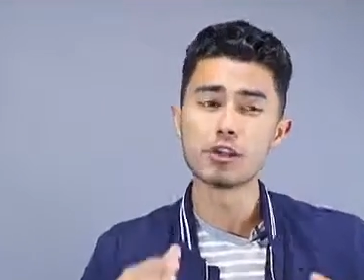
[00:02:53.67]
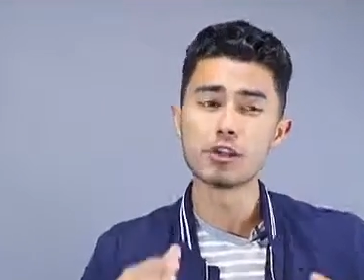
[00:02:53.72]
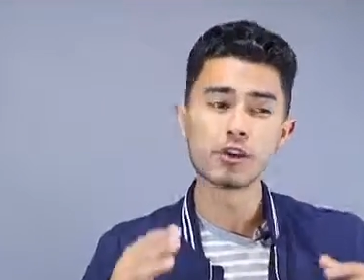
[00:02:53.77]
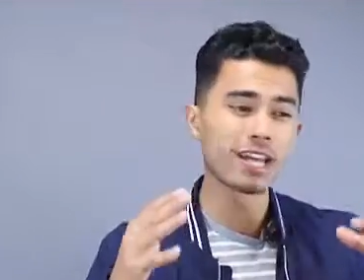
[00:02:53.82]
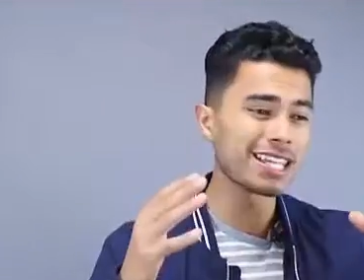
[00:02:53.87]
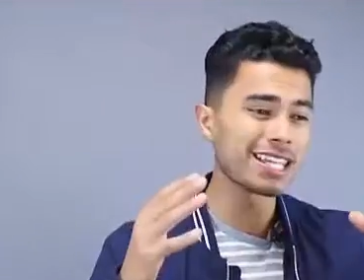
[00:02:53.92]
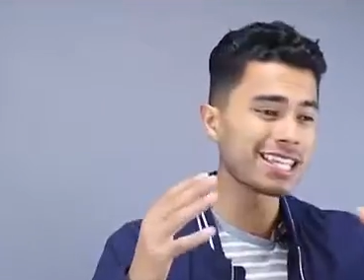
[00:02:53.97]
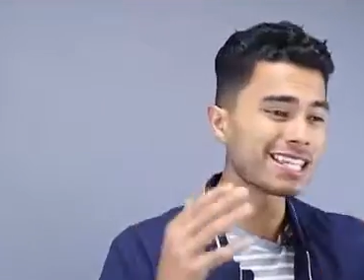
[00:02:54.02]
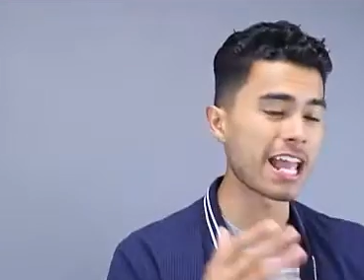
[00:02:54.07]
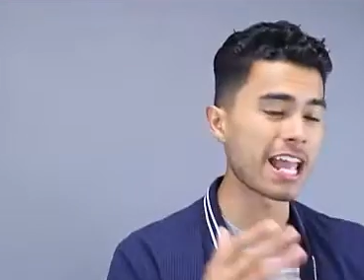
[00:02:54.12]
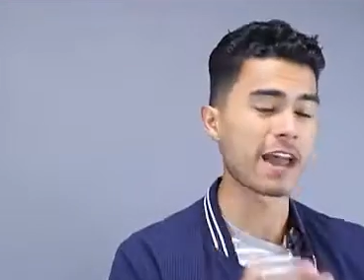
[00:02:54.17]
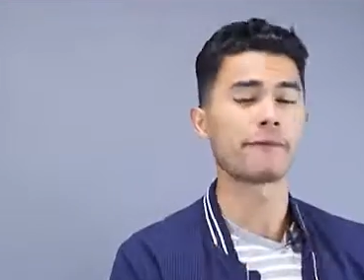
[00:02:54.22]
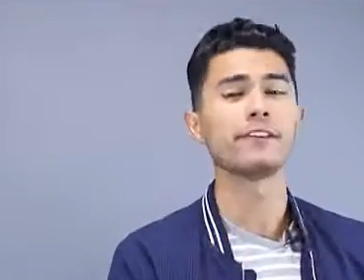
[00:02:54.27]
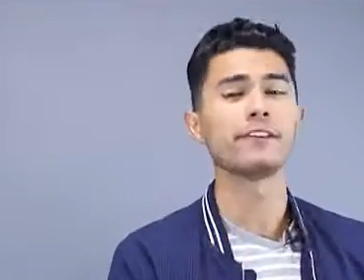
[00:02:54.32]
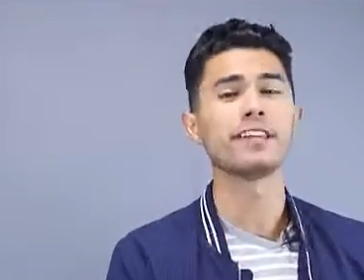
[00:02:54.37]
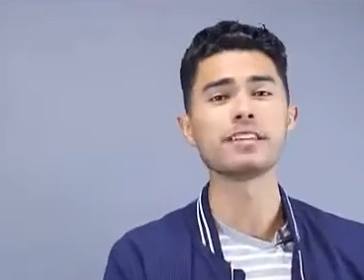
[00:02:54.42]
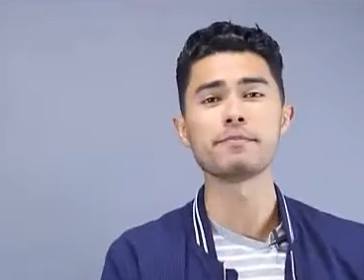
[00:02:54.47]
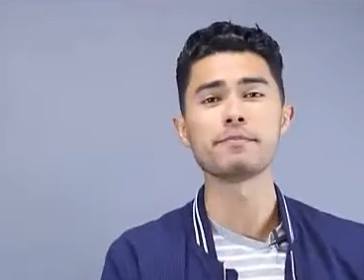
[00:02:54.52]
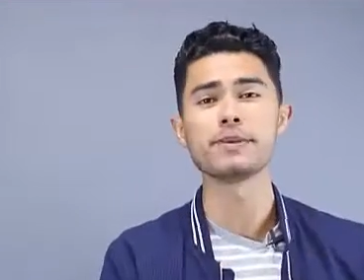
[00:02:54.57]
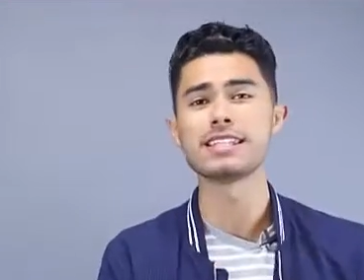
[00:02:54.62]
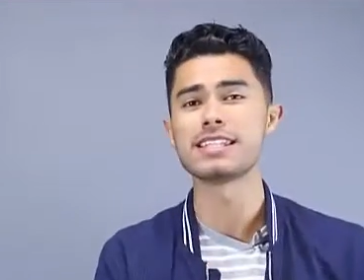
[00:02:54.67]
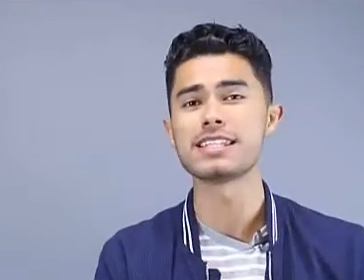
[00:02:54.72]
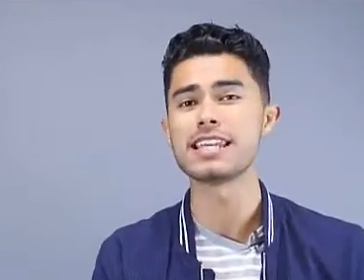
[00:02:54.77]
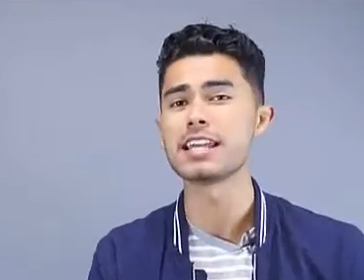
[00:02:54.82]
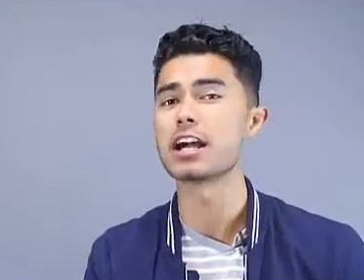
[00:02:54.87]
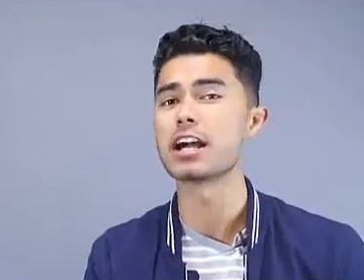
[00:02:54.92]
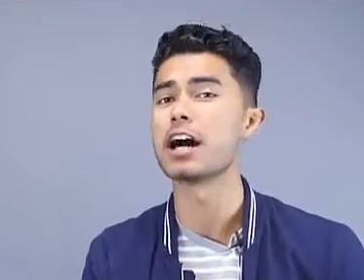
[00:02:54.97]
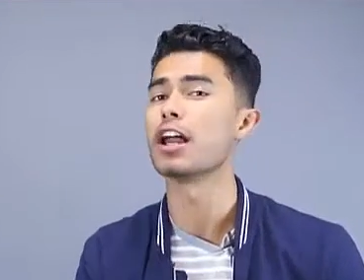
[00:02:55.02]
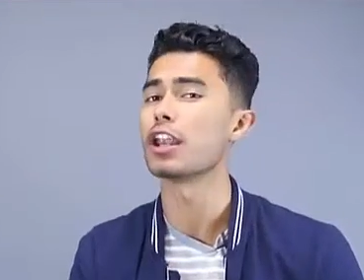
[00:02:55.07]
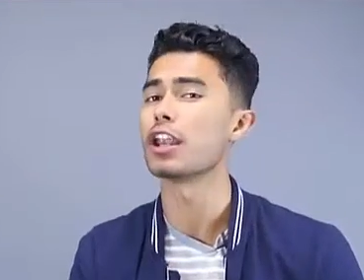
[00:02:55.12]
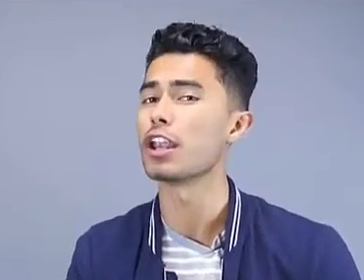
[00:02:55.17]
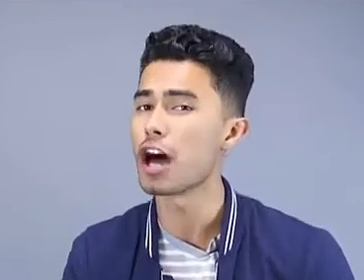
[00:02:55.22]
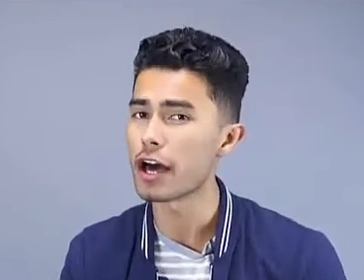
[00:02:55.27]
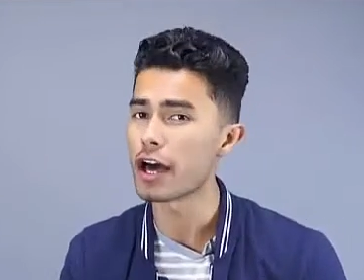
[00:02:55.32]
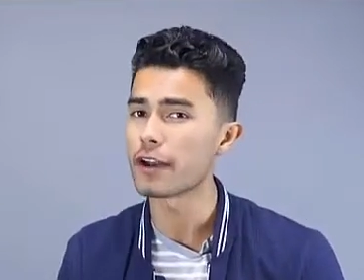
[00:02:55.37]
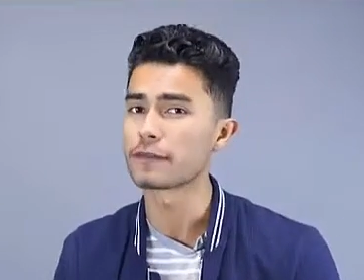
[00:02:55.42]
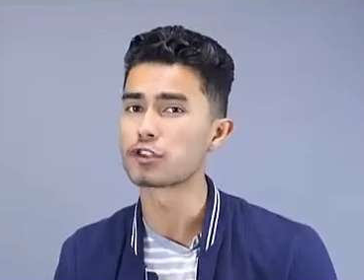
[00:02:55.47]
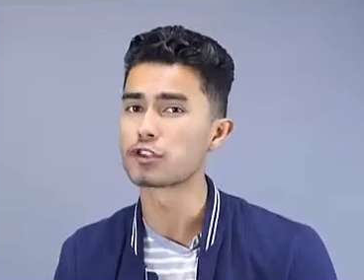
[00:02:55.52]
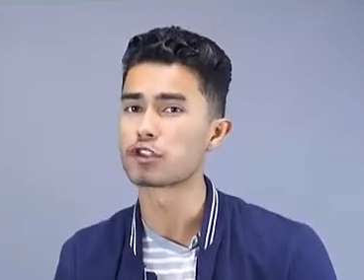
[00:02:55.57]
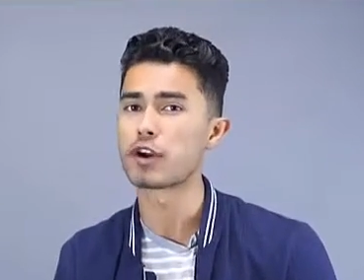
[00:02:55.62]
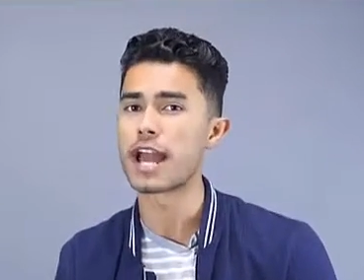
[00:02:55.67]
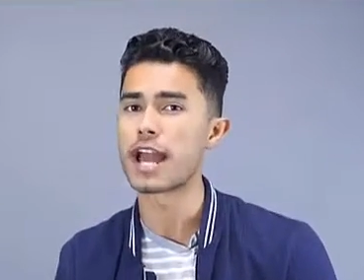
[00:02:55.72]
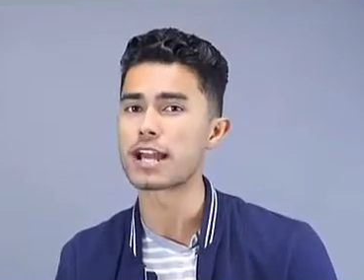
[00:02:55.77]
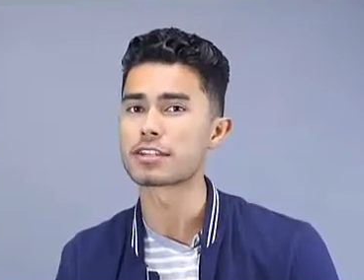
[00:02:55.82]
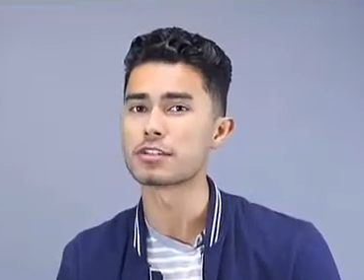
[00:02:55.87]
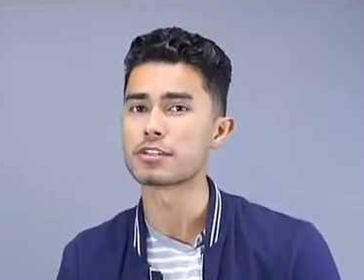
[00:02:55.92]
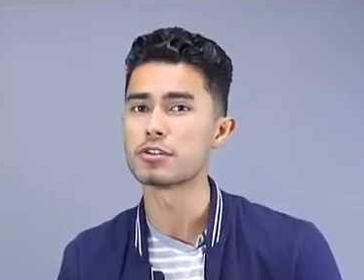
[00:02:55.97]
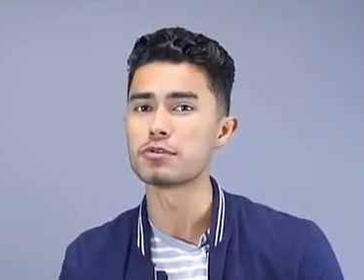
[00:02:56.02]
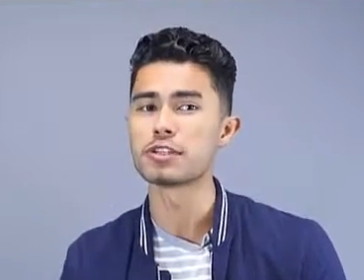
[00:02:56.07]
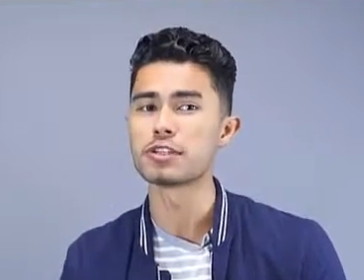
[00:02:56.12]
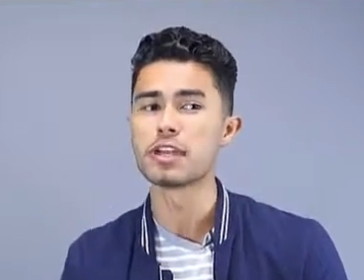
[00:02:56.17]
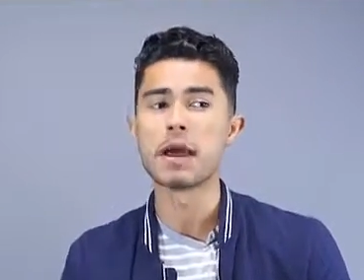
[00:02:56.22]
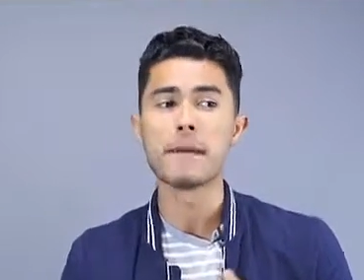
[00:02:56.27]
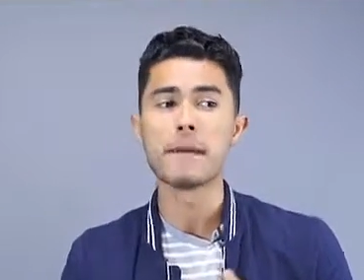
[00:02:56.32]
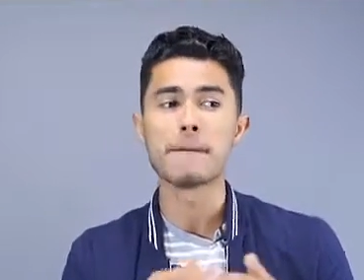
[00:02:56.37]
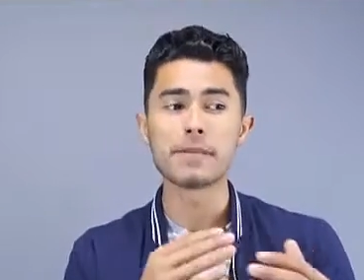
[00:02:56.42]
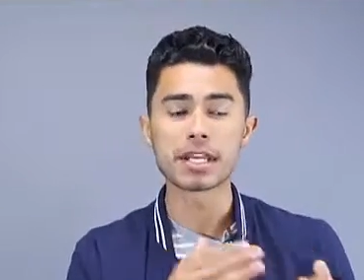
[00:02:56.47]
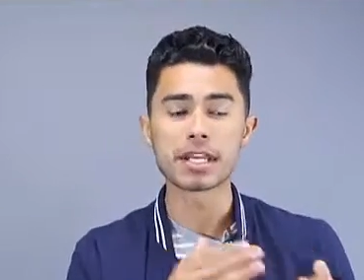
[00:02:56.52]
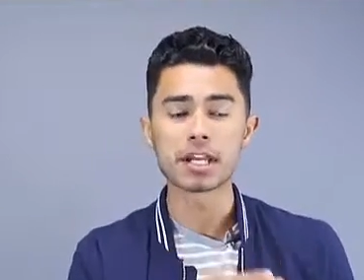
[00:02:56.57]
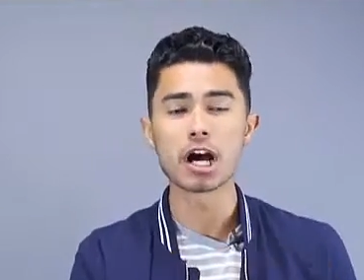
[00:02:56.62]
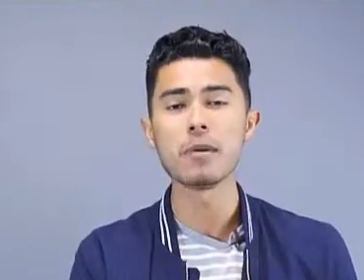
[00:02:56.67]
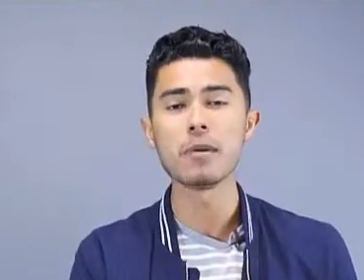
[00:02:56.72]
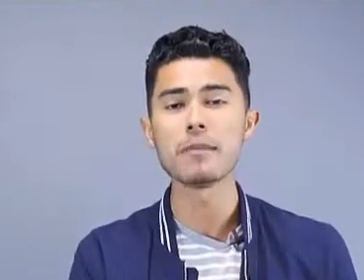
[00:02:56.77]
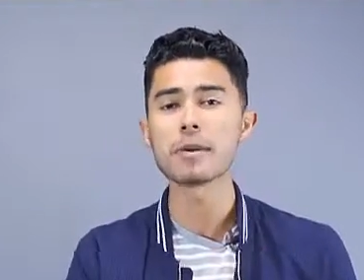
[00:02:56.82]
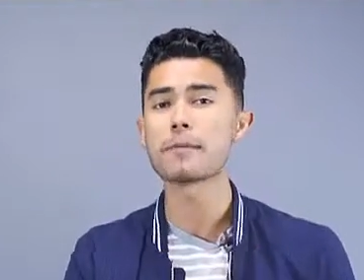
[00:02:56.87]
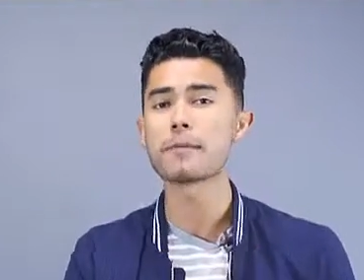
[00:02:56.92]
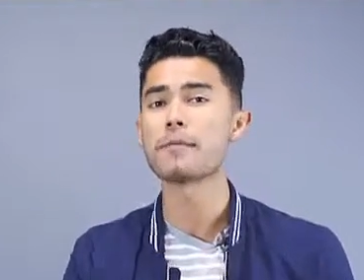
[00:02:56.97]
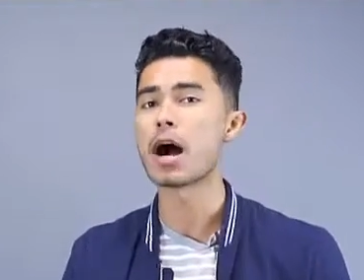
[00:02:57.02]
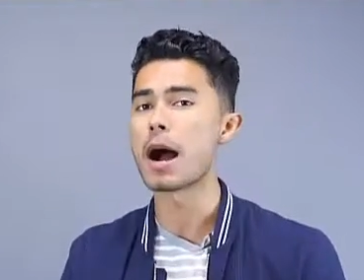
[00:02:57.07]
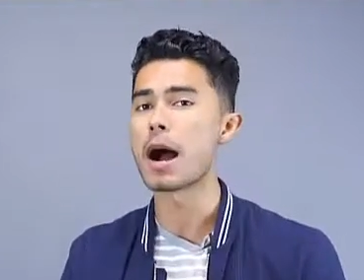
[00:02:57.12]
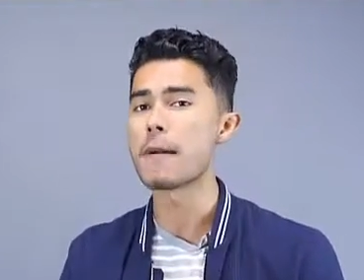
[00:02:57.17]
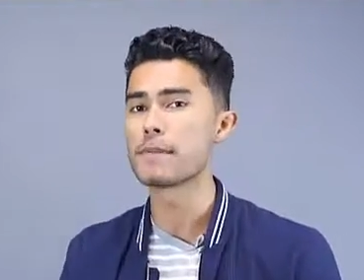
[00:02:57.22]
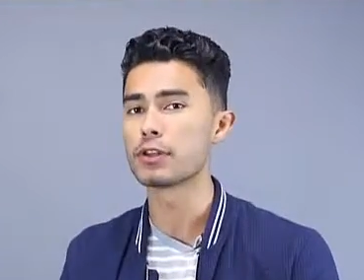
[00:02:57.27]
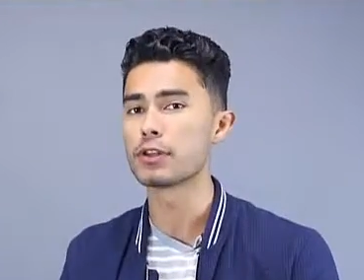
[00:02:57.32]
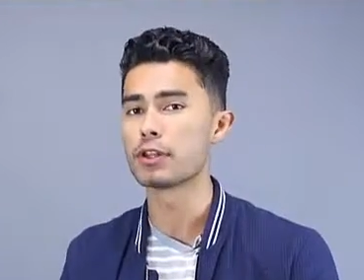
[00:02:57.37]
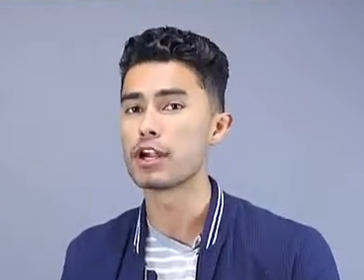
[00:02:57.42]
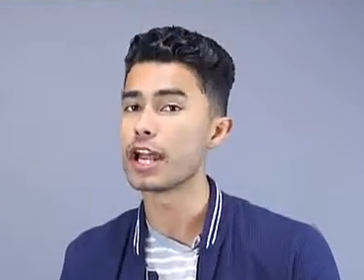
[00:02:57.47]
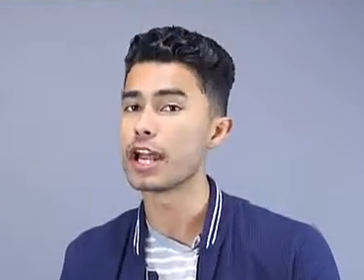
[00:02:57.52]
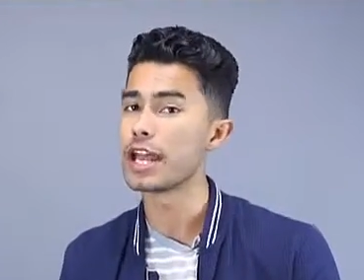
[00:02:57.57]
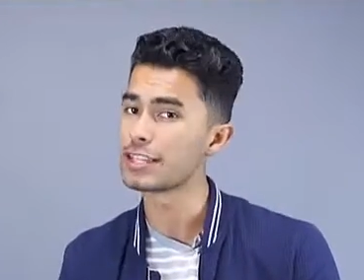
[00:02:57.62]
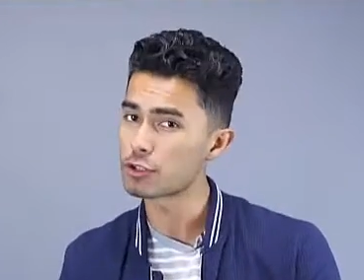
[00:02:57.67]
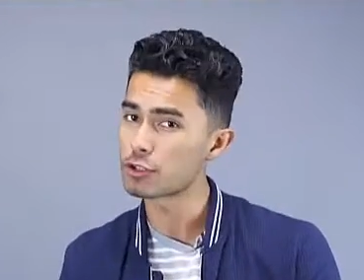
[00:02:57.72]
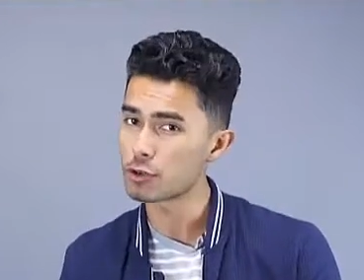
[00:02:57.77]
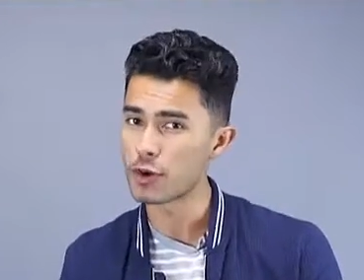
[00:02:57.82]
you can definitely be seeing a lot of tracksuits becoming popular in